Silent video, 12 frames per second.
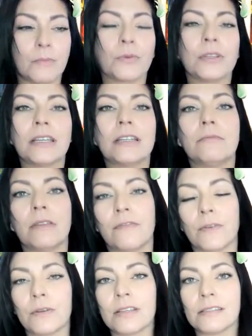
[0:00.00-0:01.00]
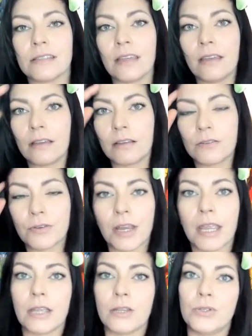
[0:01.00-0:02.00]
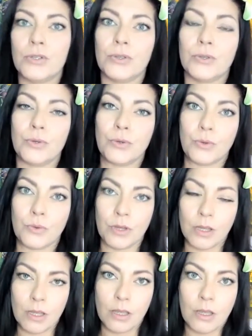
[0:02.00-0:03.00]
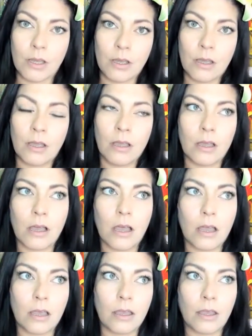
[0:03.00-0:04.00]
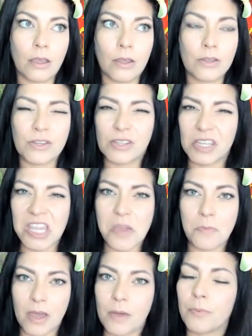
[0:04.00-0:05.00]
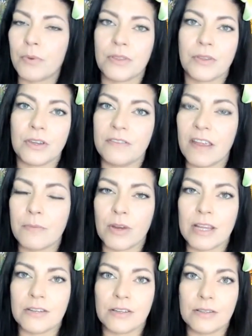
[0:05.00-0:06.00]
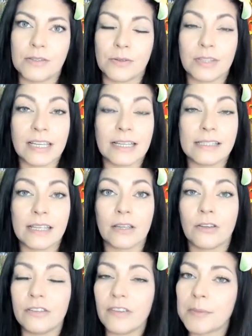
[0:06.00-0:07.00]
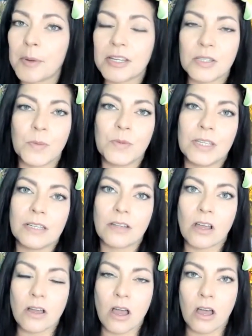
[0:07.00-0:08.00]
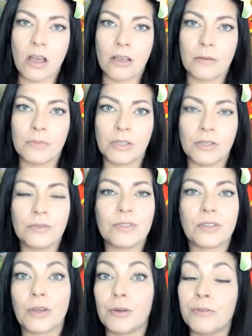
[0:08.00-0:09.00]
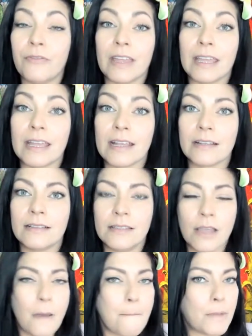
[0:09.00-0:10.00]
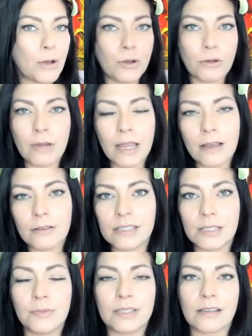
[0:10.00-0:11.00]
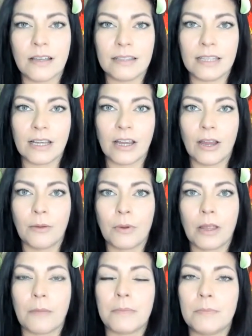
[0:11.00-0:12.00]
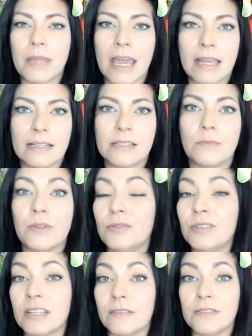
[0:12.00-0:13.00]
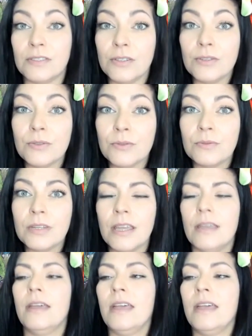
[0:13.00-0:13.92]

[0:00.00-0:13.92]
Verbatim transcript: I'm really going to be focusing on trying to uh, just keep up with Good Vibrations. So like I said, good vibrations boutique dot com, use the code FANGS, poke around, see what's on there. We're, I'm going to be adding some new stuff soon.